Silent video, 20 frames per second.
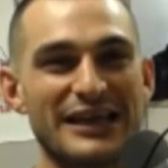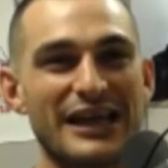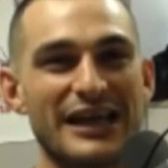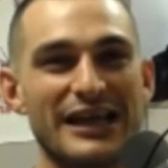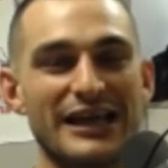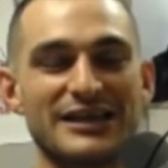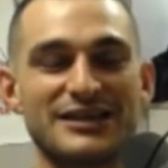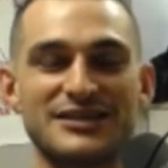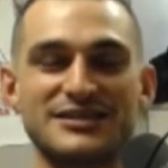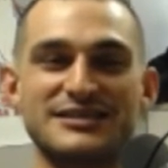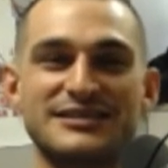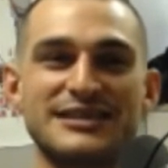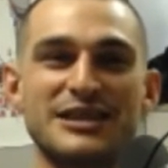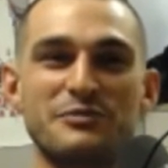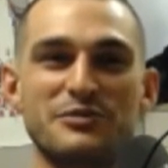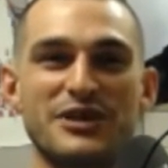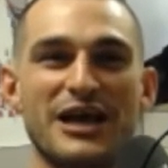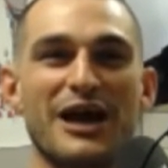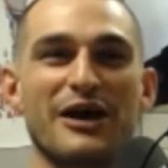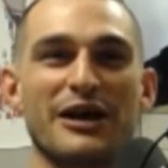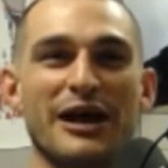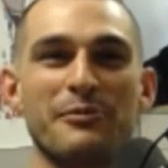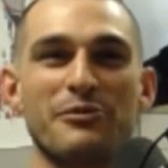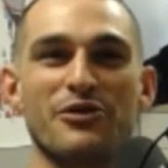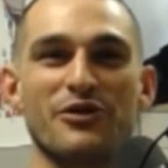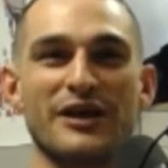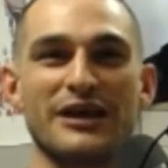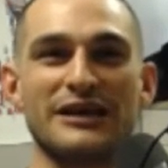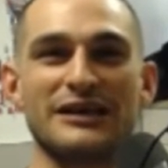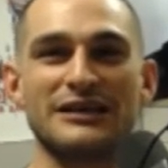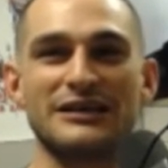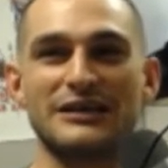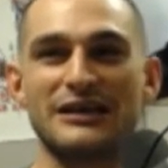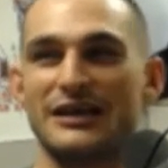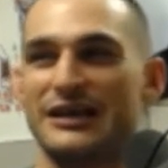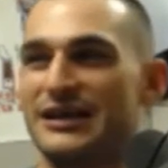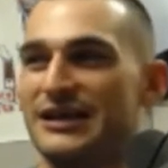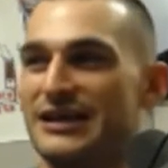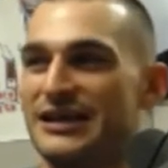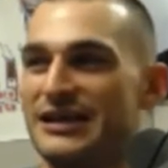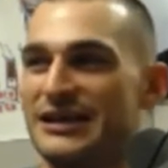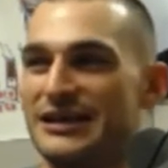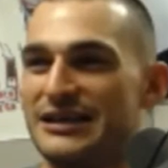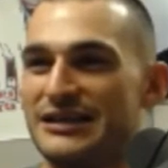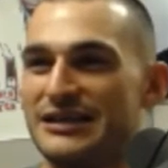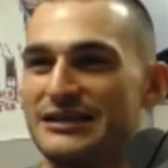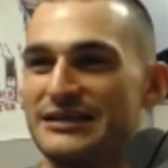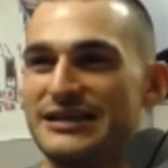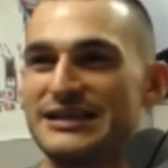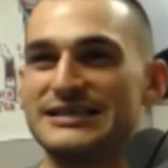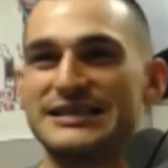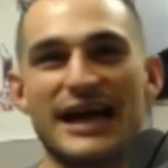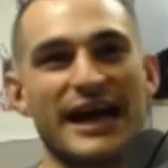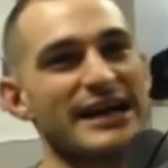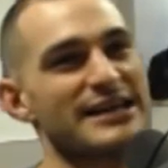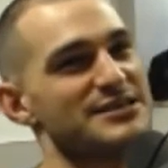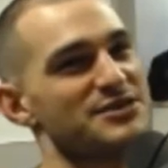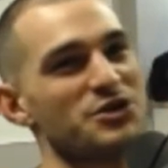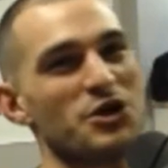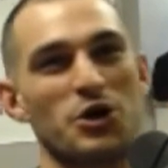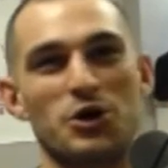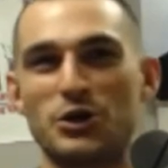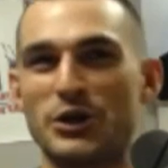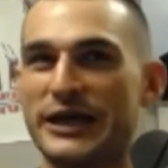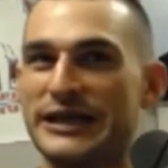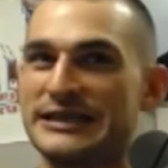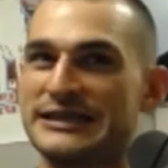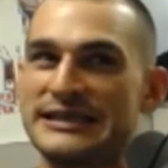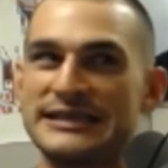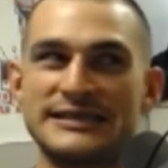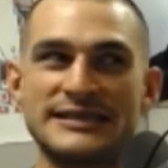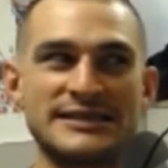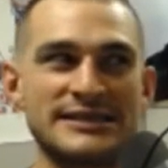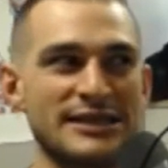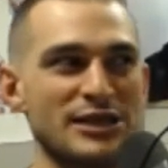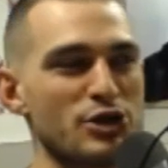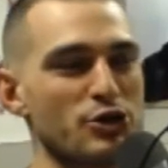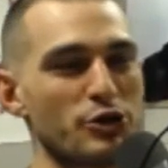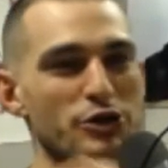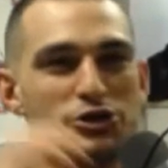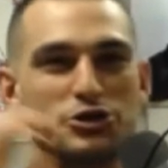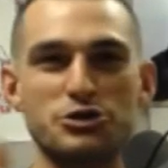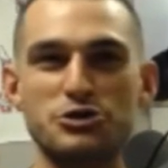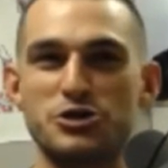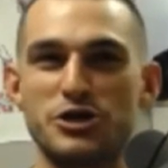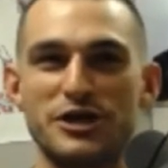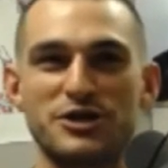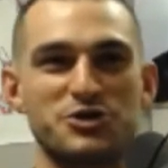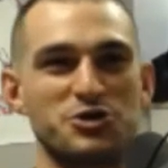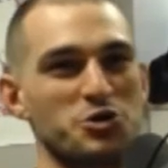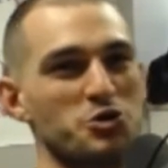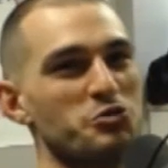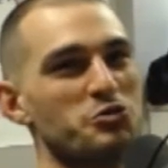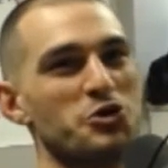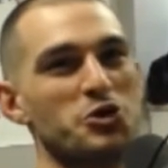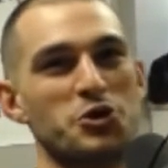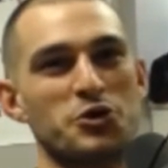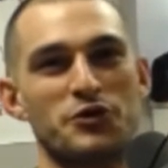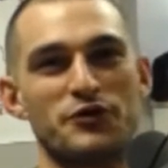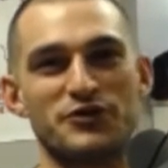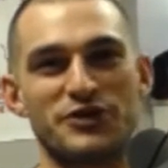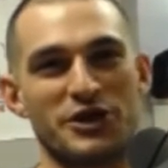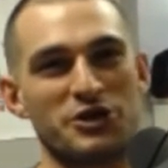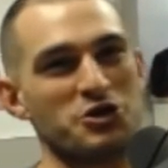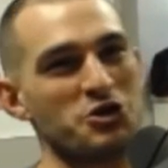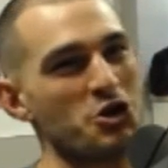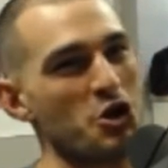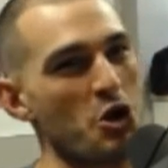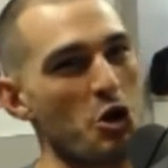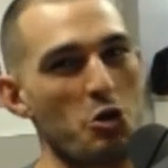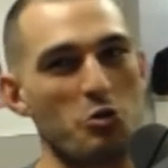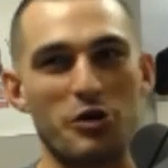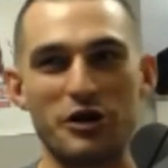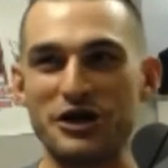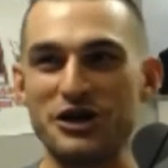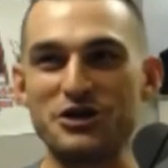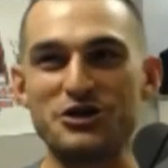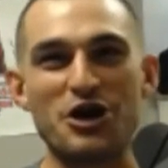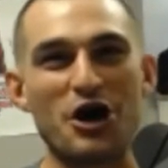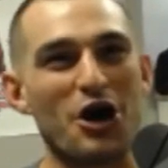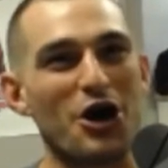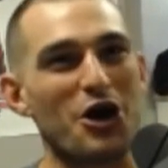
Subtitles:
Like, because deep down I'm thinking, these guys know like these secret jiu-jitsu moves and nobody